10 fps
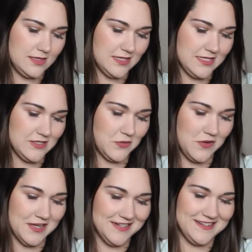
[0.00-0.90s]
this
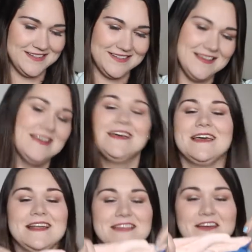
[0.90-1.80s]
one. And
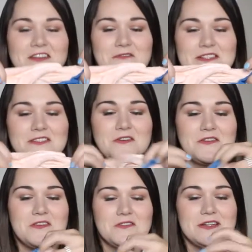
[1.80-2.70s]
I thought it was so
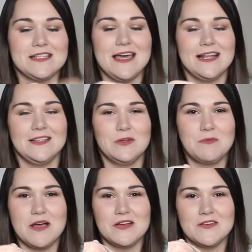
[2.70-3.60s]
cute because I had a little
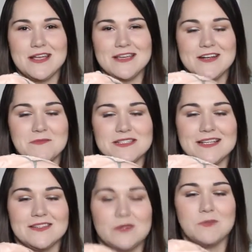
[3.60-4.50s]
pug right here, but it's
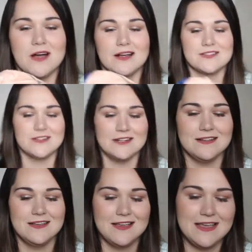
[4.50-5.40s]
like a little boxer.
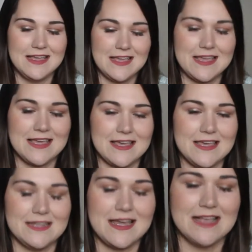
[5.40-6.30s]

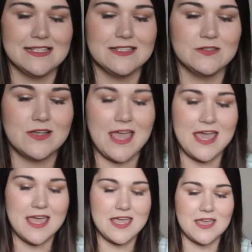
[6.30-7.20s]
And it has a little
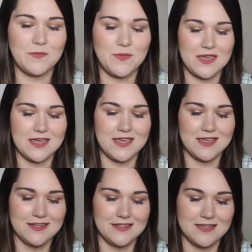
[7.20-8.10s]
cape,
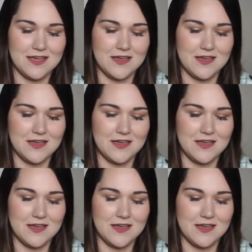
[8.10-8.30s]
and